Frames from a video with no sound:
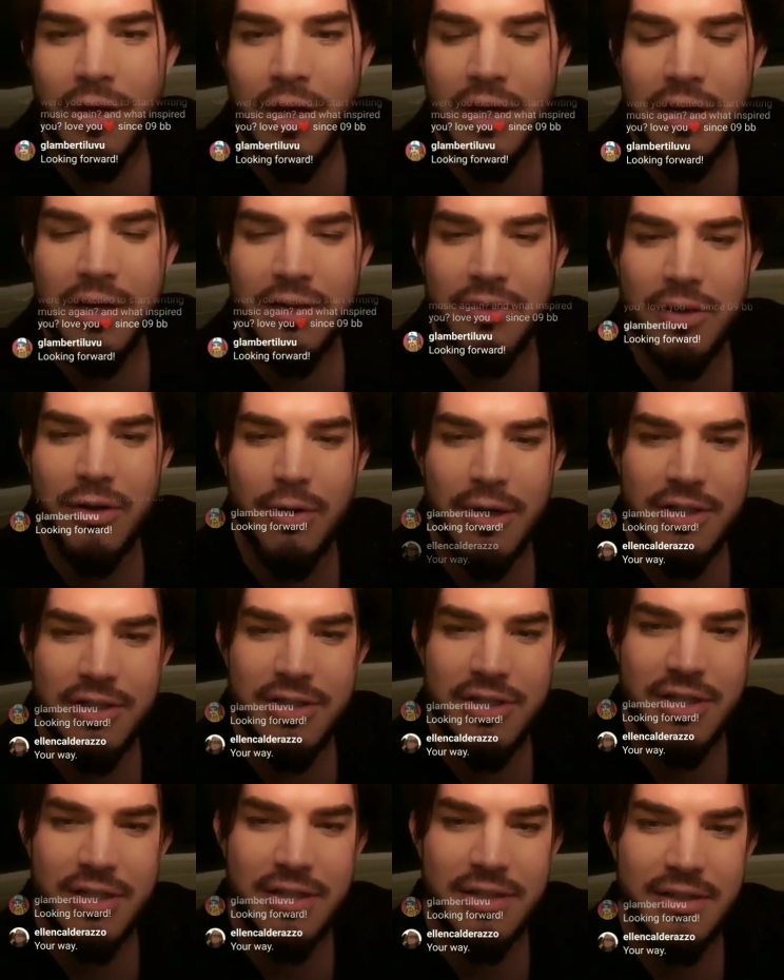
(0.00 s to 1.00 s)
Any other
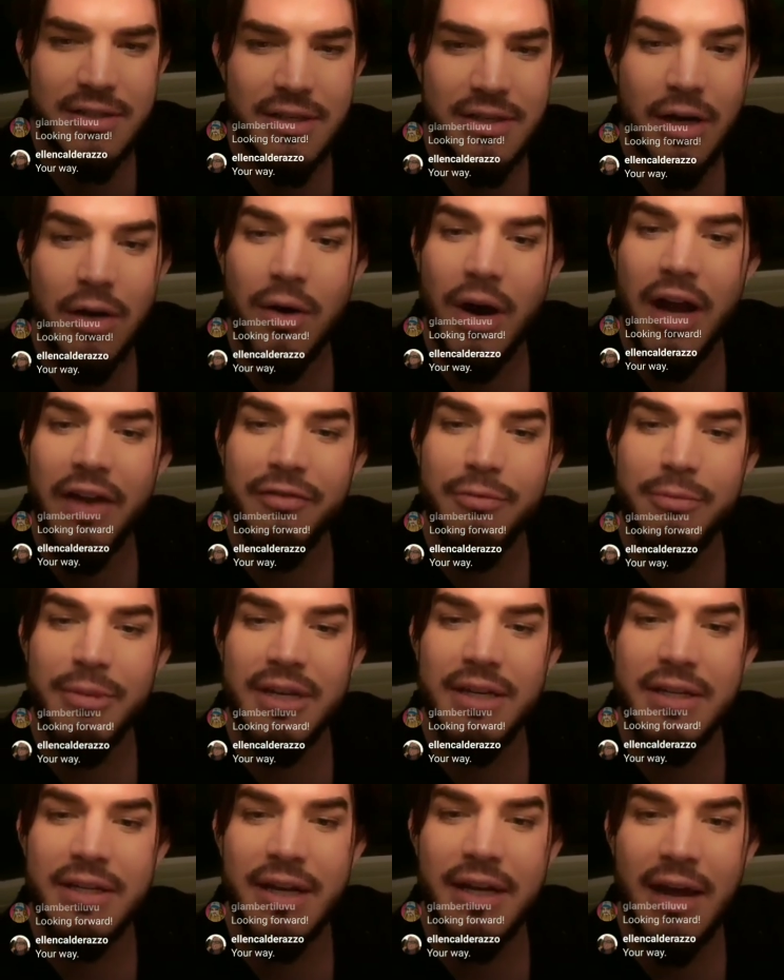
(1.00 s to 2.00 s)
questions? Oh, hi from
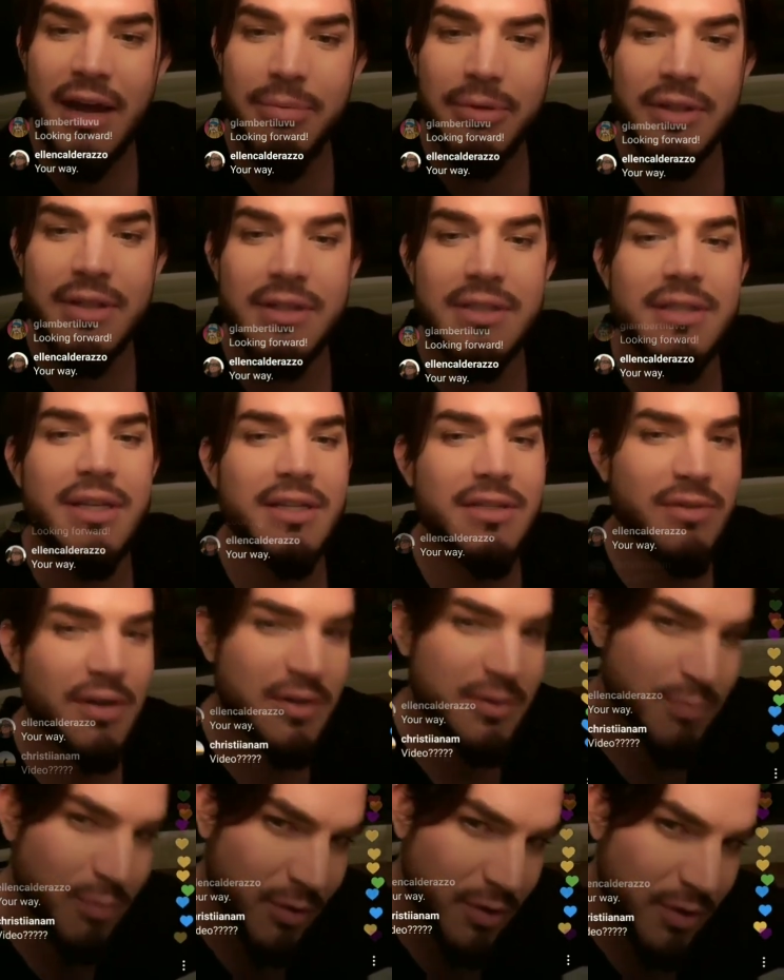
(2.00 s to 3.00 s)
Indianapolis. That's where
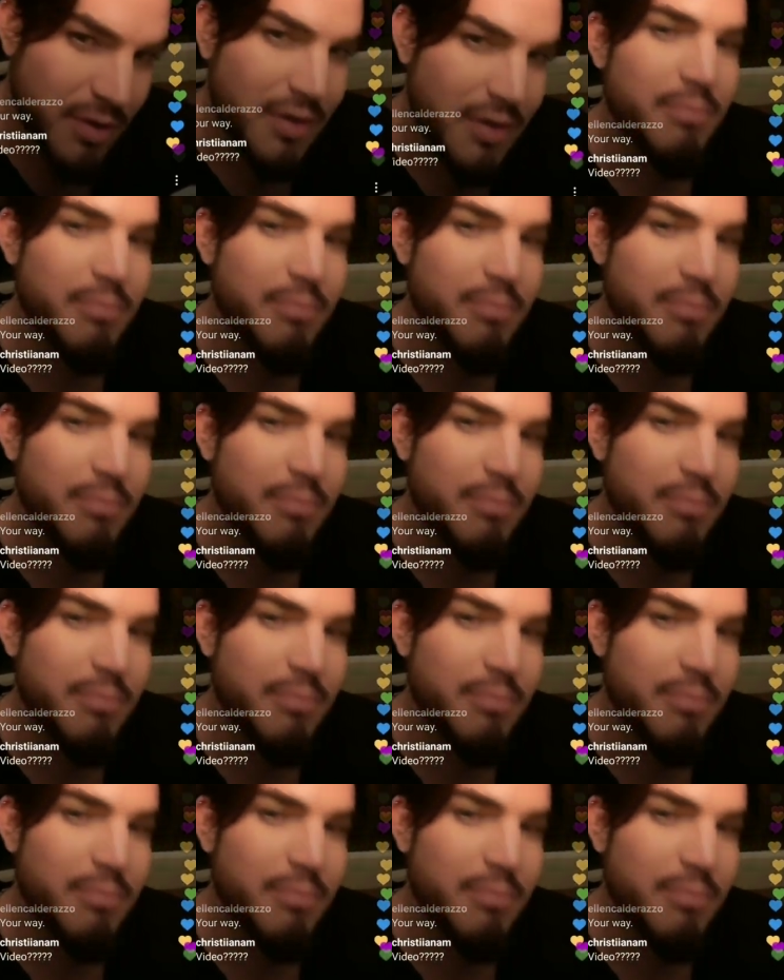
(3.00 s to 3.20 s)
I was born.